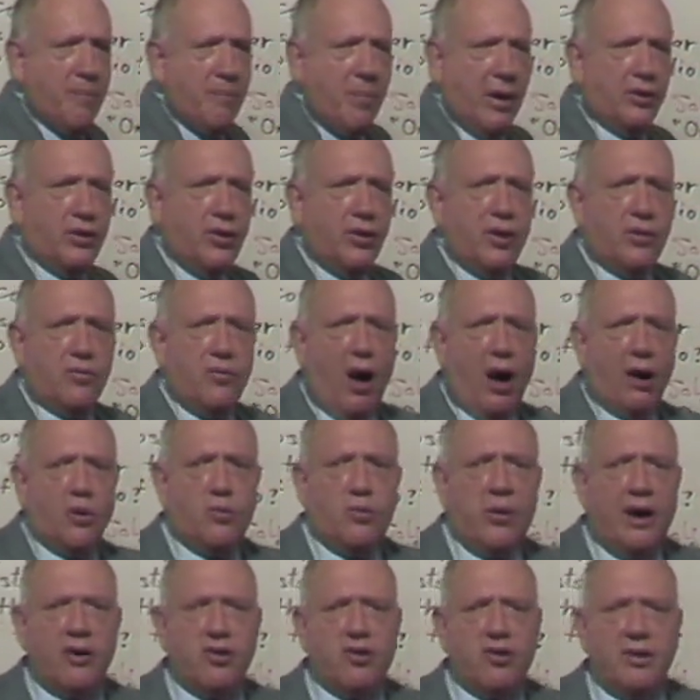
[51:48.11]
but to the wrong
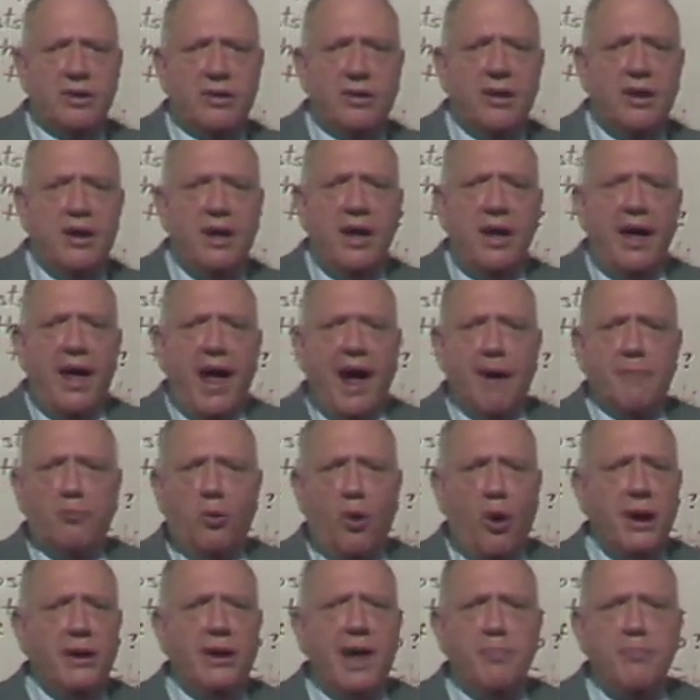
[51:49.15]
question. And
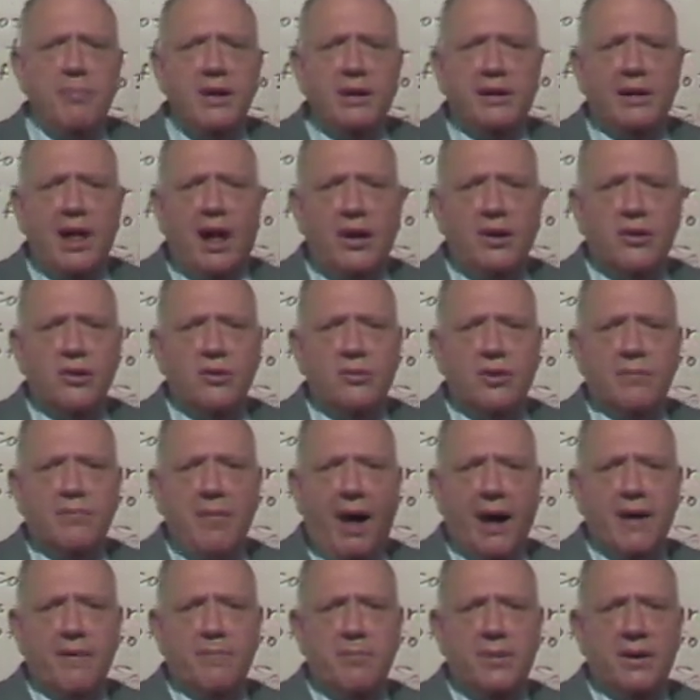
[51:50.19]
boy, let me tell you, in
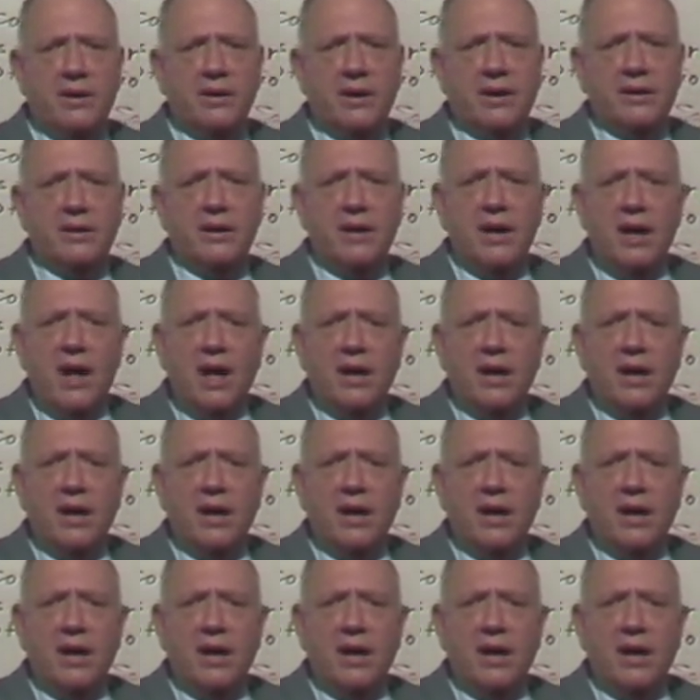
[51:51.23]
my opinion,